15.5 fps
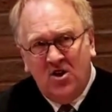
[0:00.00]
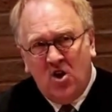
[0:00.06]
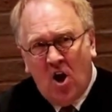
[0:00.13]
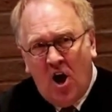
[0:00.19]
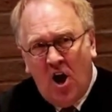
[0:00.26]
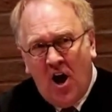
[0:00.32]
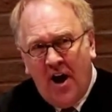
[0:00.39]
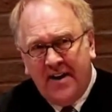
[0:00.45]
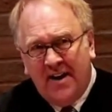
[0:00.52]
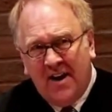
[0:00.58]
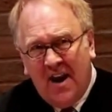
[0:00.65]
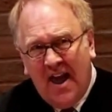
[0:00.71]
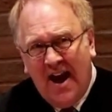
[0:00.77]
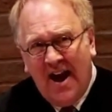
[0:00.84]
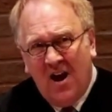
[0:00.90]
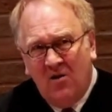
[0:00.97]
God
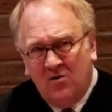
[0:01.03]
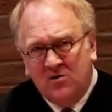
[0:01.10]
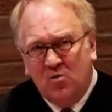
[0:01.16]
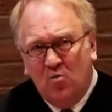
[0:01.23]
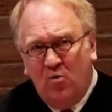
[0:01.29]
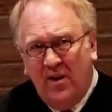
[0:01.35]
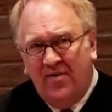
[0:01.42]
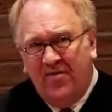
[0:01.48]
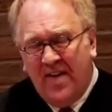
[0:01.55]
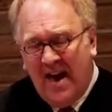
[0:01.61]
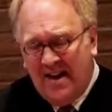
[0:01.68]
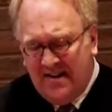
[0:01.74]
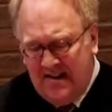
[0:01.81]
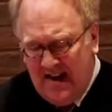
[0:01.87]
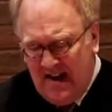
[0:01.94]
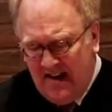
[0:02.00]
allows with
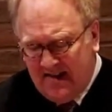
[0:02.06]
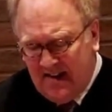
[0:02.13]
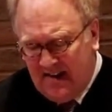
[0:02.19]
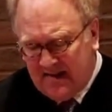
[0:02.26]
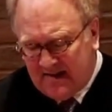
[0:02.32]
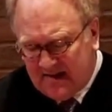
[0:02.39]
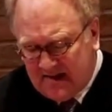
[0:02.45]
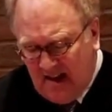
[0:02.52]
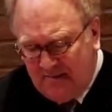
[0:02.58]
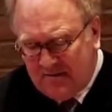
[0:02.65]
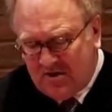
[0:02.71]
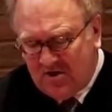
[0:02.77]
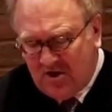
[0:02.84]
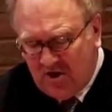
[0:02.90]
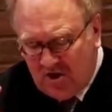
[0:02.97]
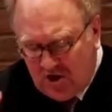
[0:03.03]
that death a
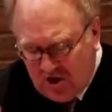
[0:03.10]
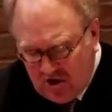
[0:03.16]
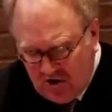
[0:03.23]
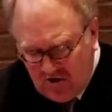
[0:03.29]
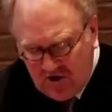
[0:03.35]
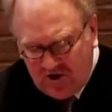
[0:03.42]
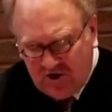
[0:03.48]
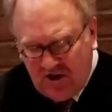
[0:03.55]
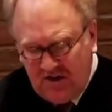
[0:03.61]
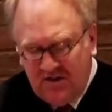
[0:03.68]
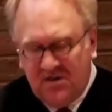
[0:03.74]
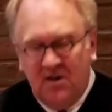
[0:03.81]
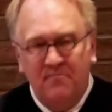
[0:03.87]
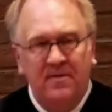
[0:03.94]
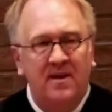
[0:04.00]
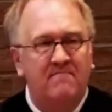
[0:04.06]
substitution
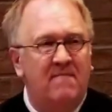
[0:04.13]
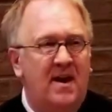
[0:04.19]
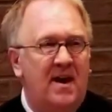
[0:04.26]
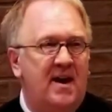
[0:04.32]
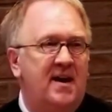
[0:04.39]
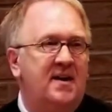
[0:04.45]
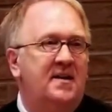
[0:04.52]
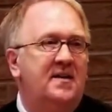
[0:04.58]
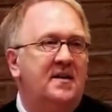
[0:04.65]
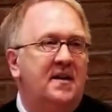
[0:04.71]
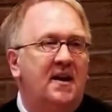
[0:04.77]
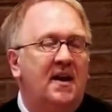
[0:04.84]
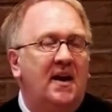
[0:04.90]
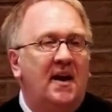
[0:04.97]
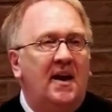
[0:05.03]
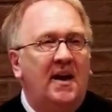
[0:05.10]
to be made,
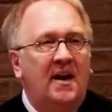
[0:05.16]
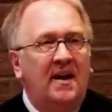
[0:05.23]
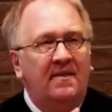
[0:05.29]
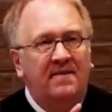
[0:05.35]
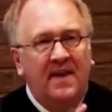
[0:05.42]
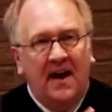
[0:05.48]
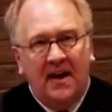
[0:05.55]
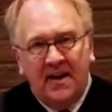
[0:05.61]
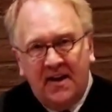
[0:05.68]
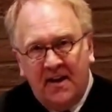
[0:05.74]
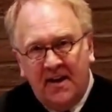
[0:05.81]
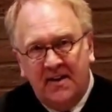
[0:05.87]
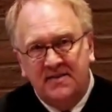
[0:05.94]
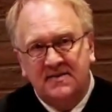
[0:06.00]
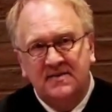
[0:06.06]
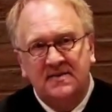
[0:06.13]
in that
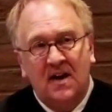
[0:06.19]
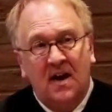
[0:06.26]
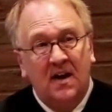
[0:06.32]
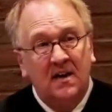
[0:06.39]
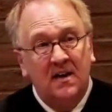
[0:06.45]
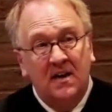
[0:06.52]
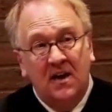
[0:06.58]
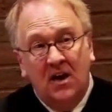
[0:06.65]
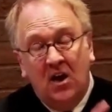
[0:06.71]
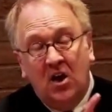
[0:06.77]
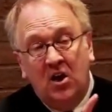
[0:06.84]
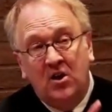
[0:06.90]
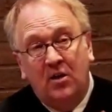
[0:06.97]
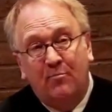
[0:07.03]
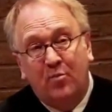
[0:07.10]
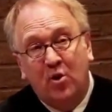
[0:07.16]
his Son,
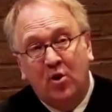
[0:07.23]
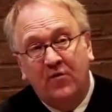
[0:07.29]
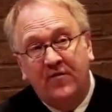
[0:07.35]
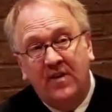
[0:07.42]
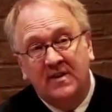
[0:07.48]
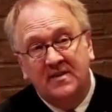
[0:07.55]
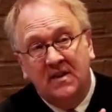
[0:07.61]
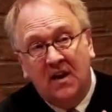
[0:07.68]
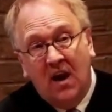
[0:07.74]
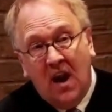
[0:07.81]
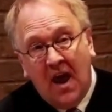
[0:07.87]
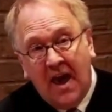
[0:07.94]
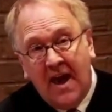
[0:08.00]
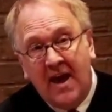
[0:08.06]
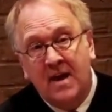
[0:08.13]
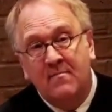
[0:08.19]
the perfect
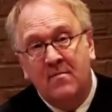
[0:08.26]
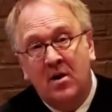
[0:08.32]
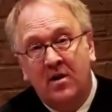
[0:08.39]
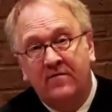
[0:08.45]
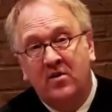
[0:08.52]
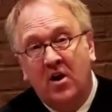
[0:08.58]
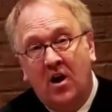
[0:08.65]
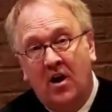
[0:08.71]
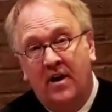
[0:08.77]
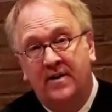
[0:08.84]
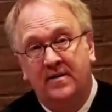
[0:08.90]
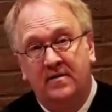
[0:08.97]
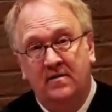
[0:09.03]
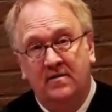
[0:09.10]
Lamb of God,